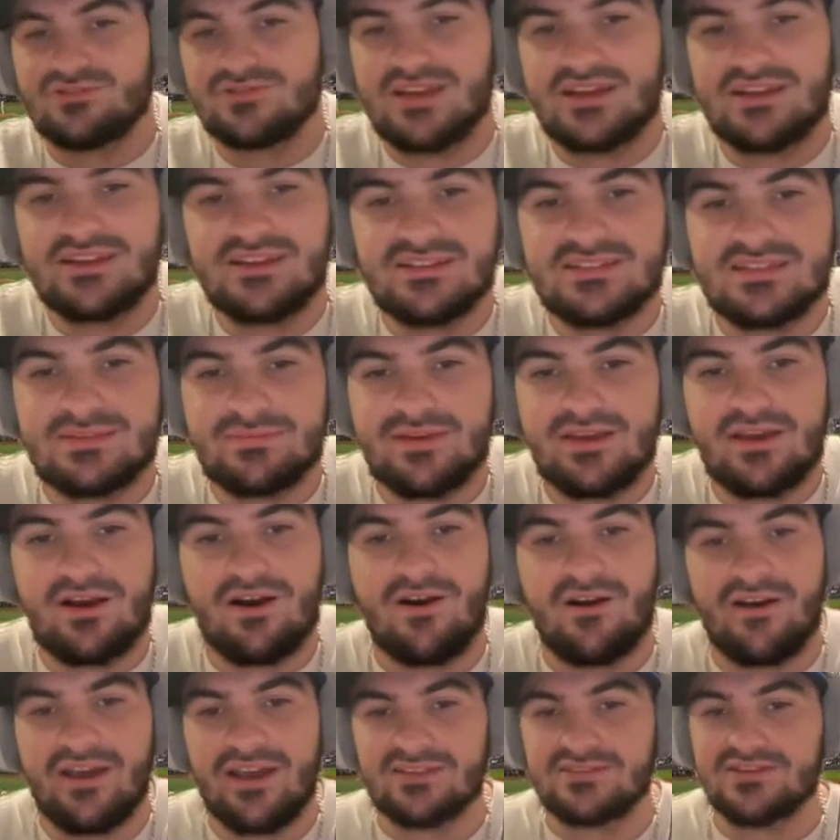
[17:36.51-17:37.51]
That needs to be
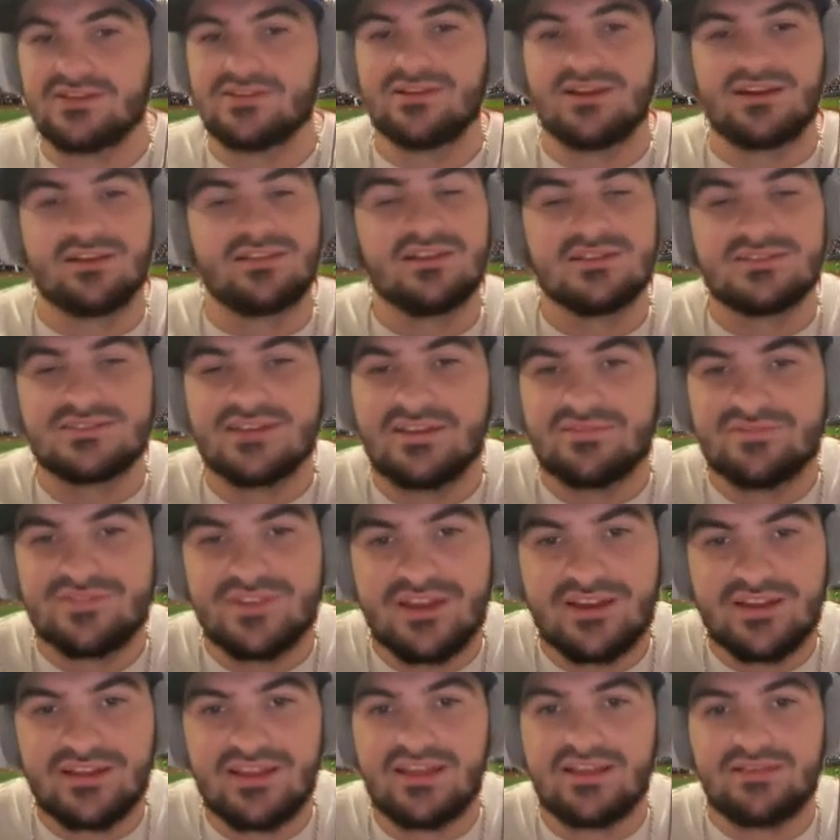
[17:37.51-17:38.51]
all hands on deck. Like Dev
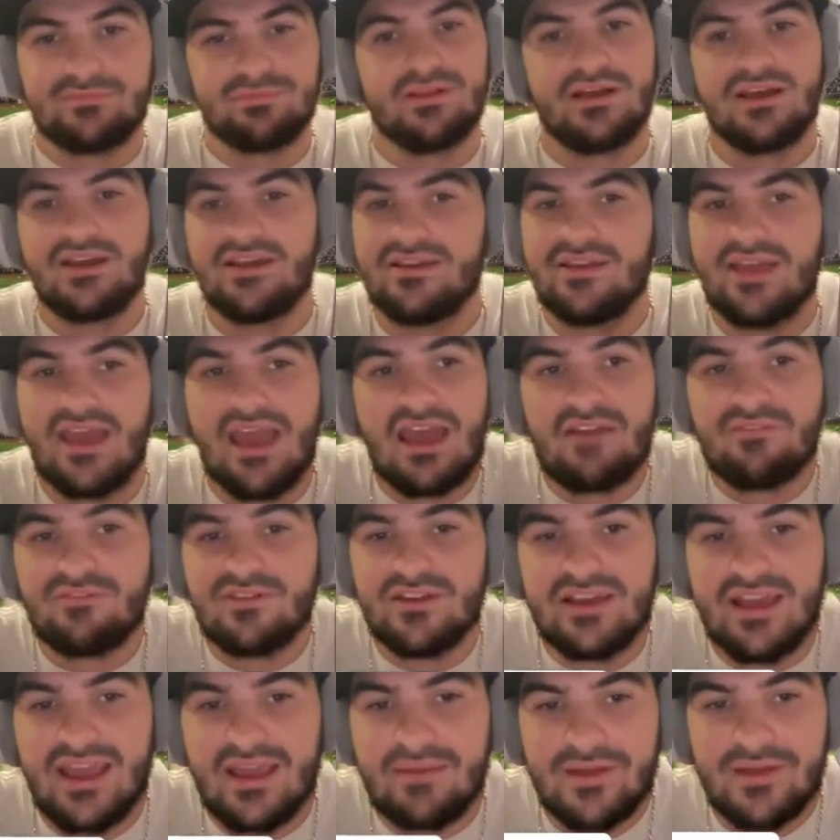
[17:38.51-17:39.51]
said, play every
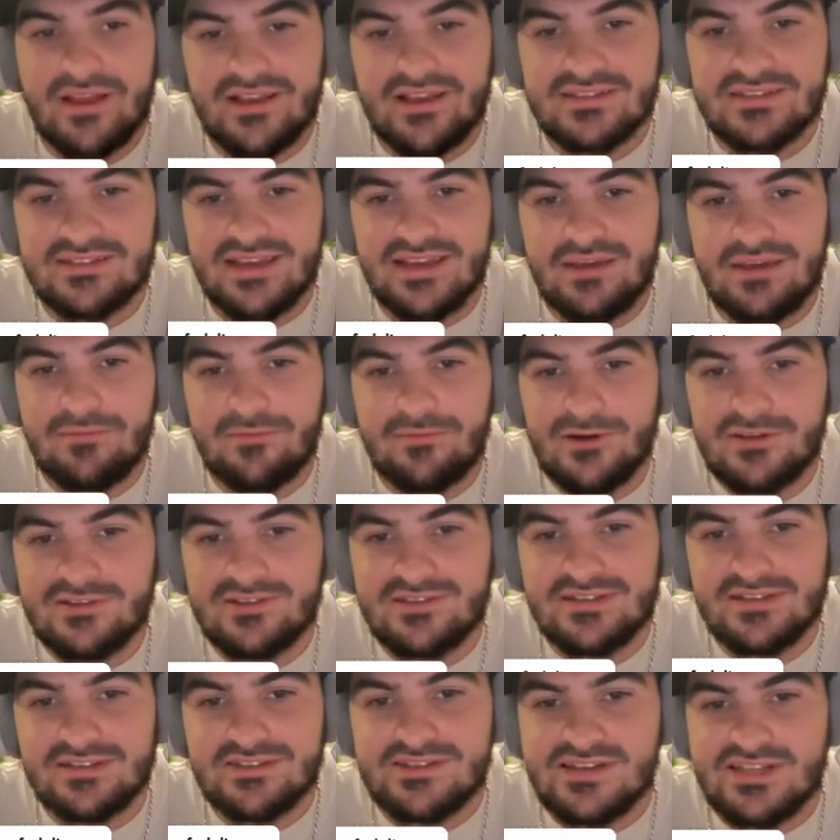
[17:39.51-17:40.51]
game like it's game
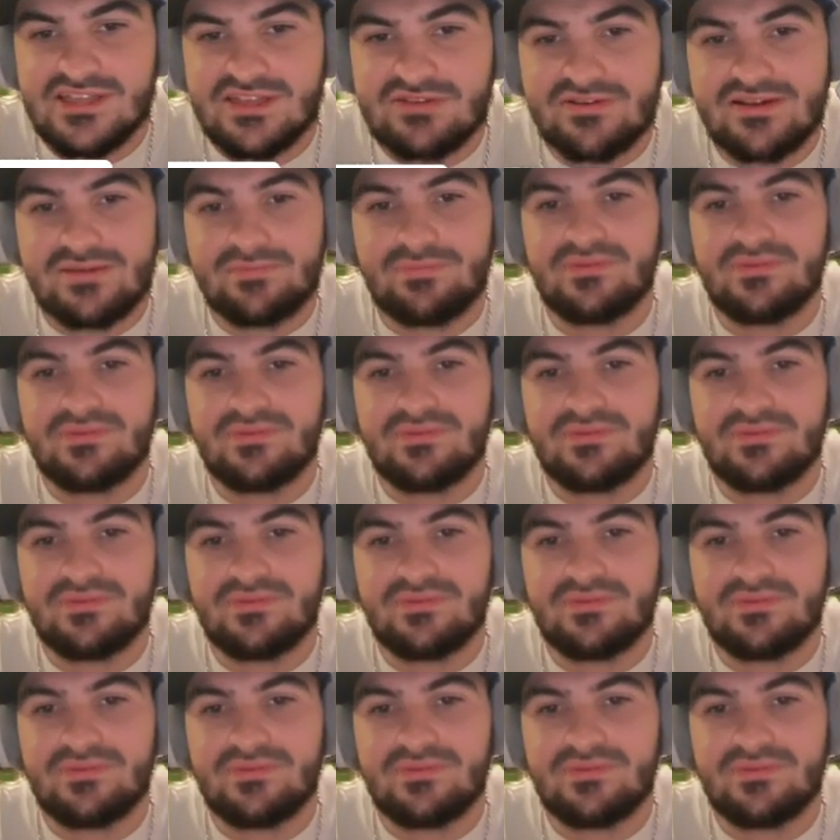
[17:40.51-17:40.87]
163.